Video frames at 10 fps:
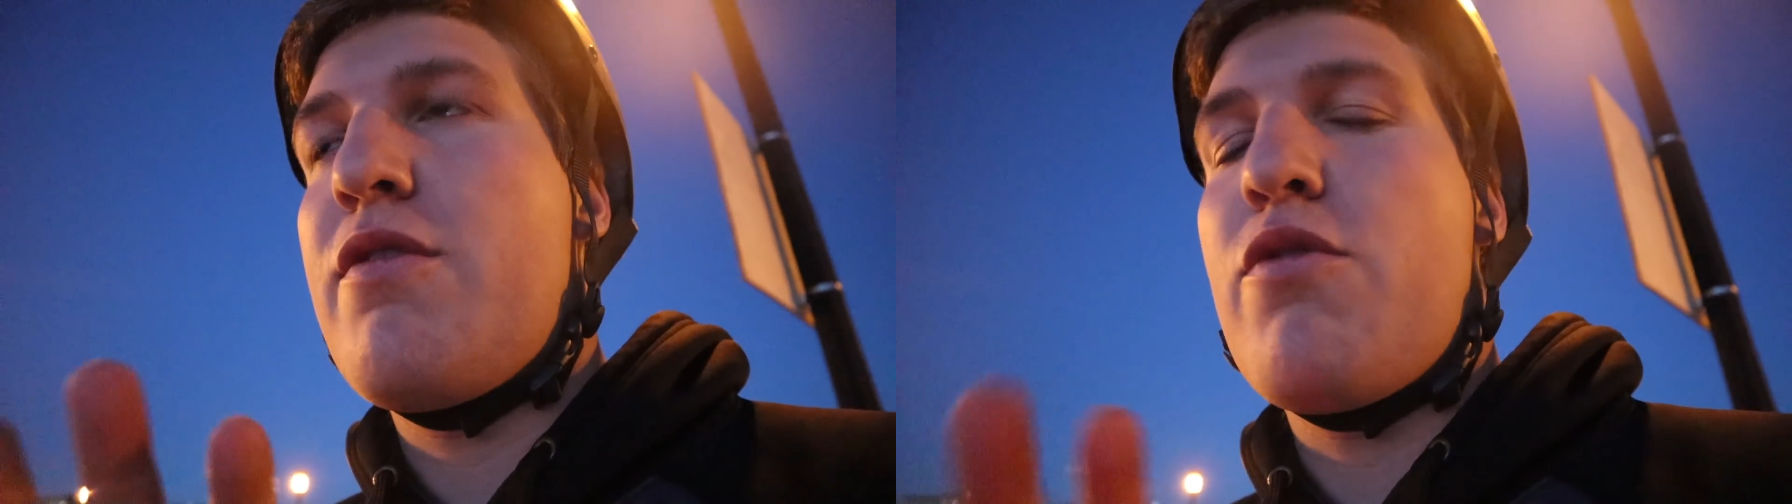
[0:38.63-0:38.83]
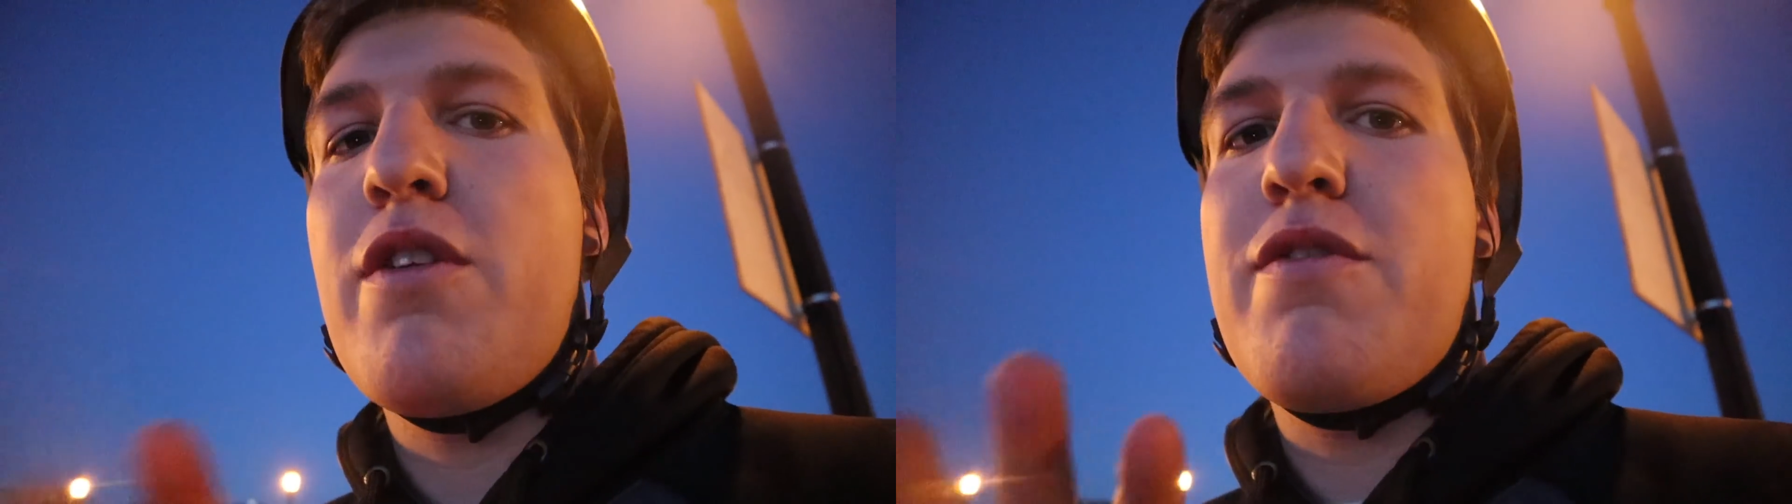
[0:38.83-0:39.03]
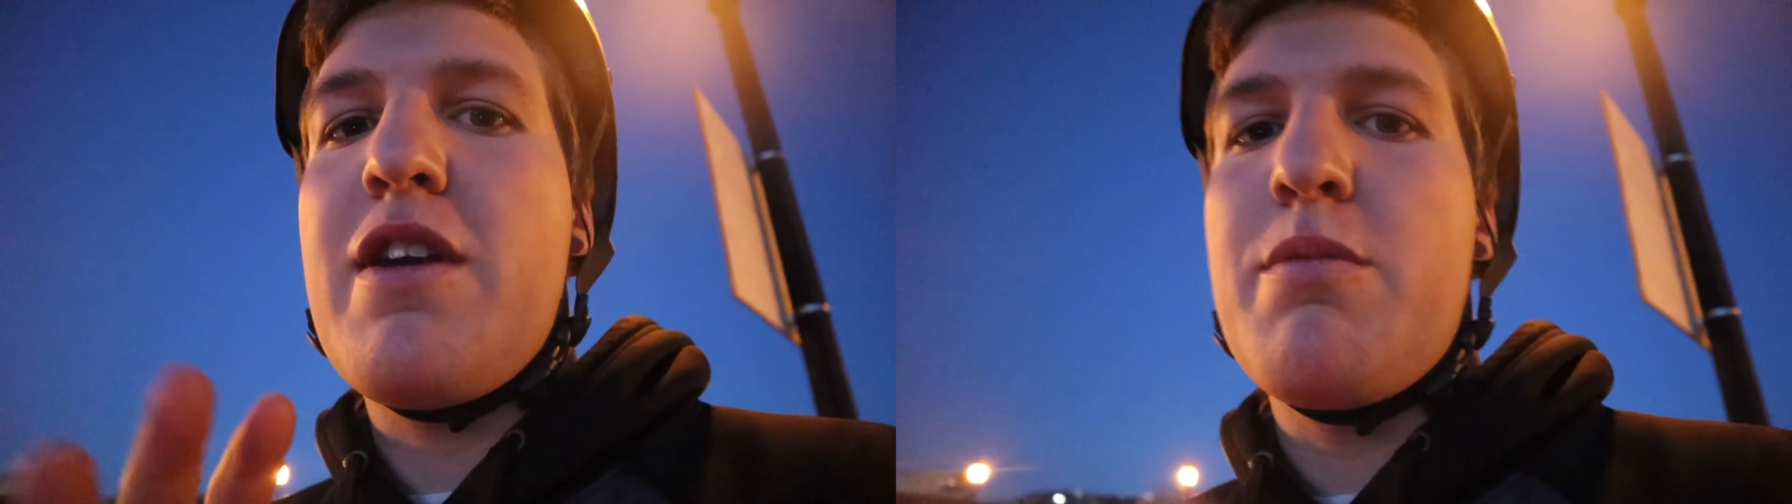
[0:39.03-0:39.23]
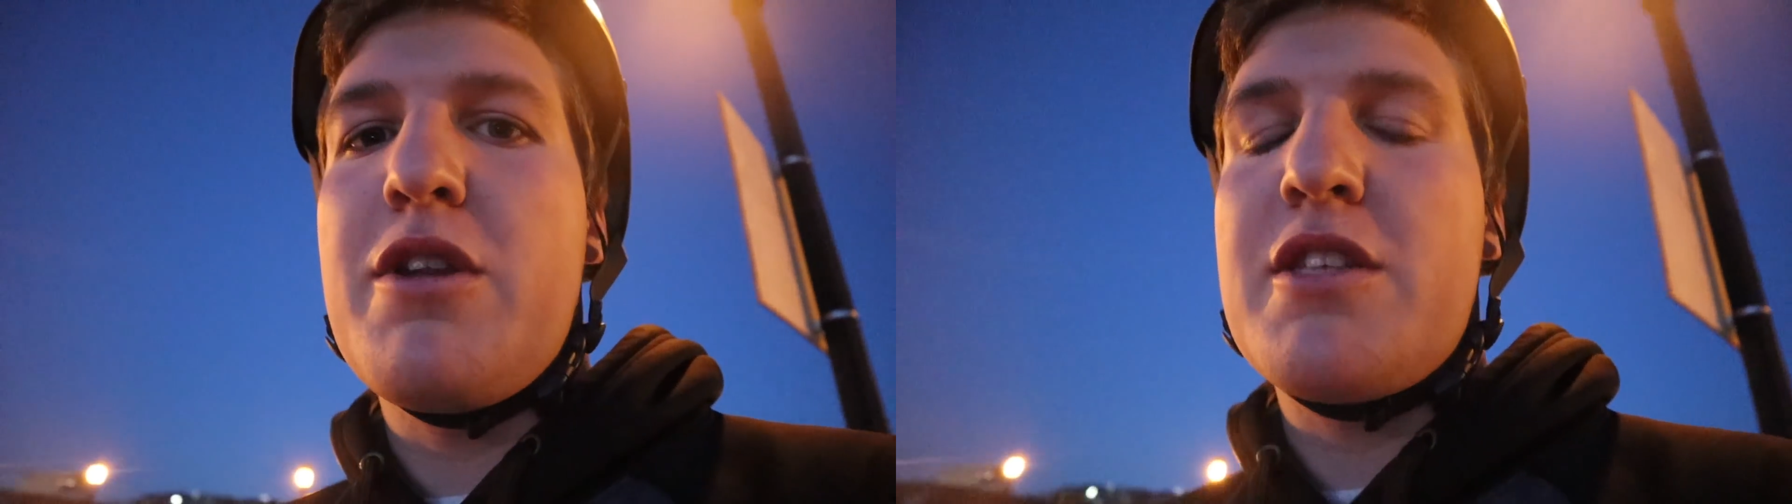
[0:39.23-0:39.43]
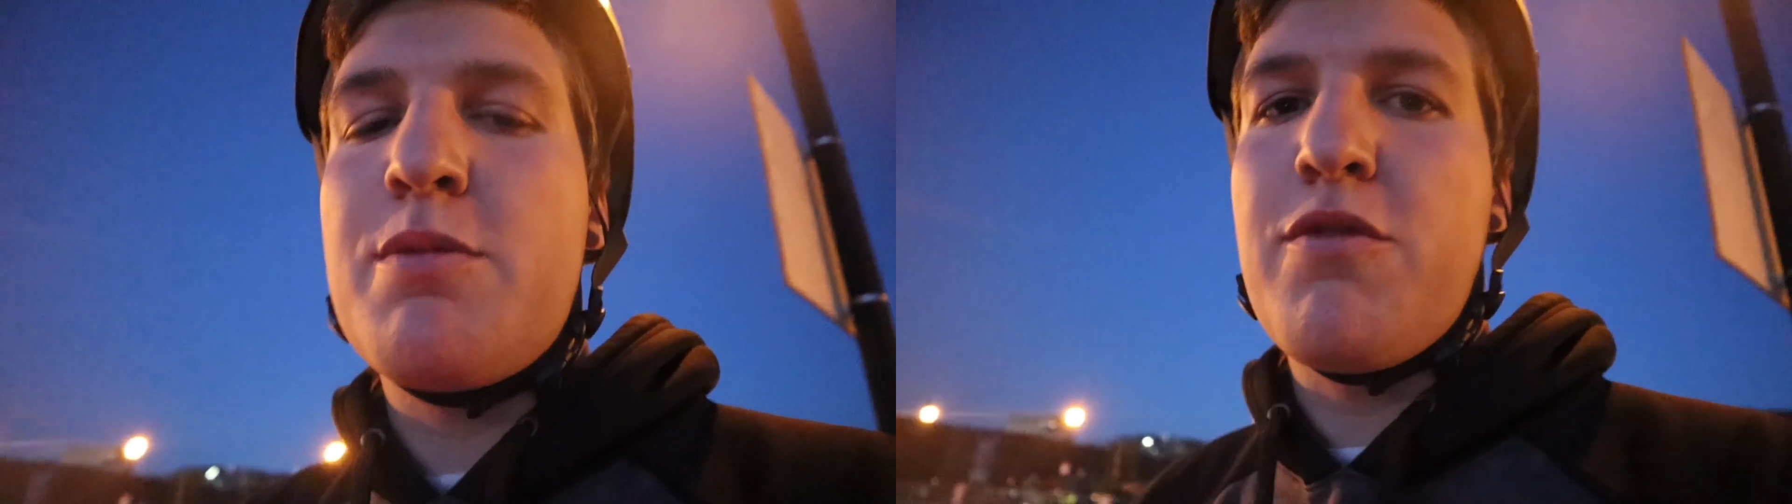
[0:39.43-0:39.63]
to 45
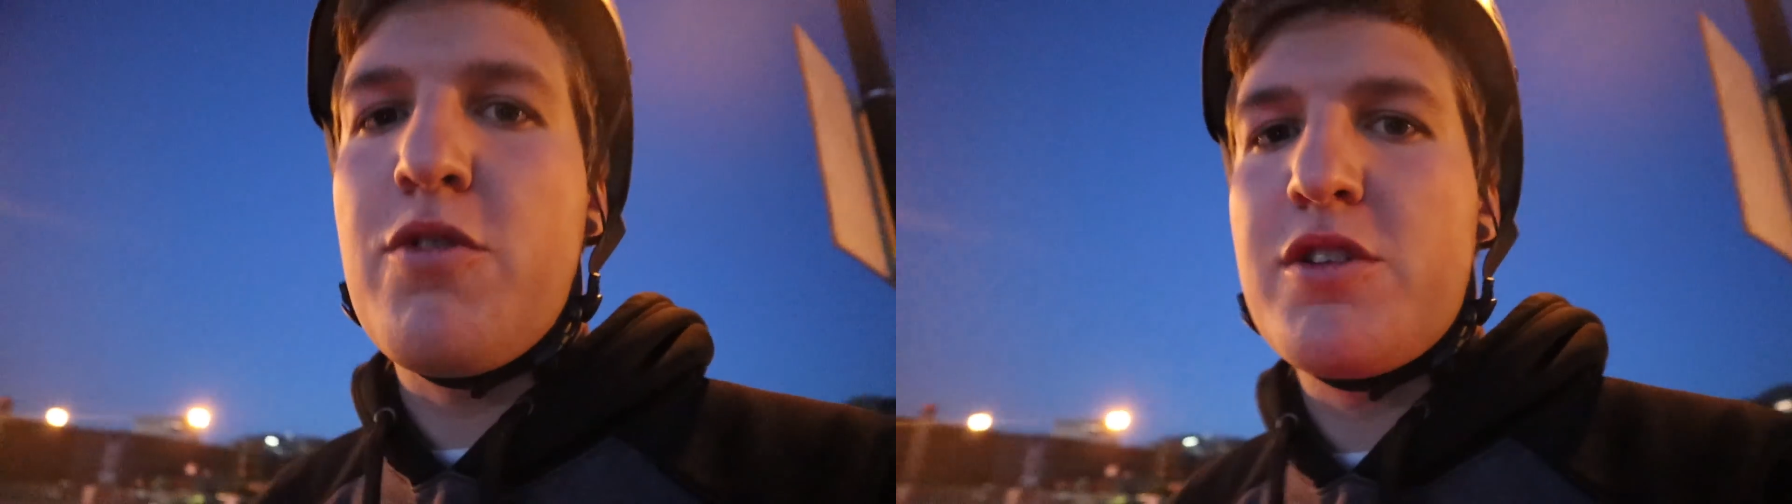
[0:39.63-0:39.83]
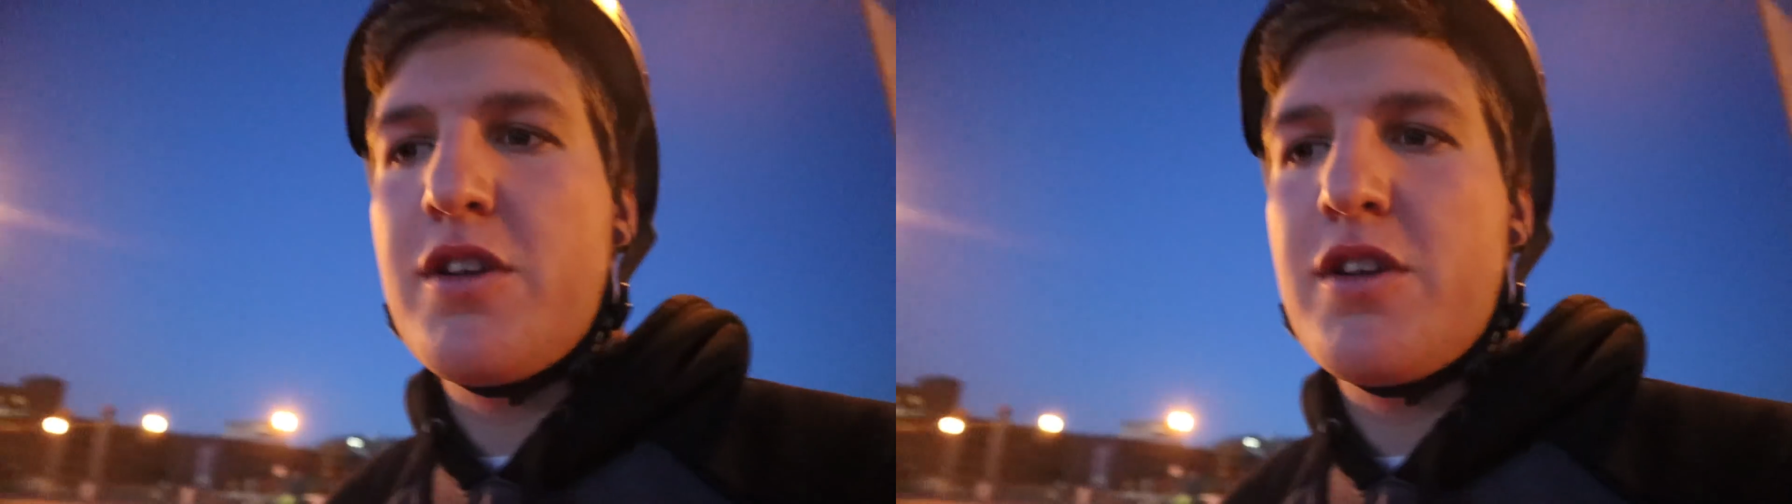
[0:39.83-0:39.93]
minutes before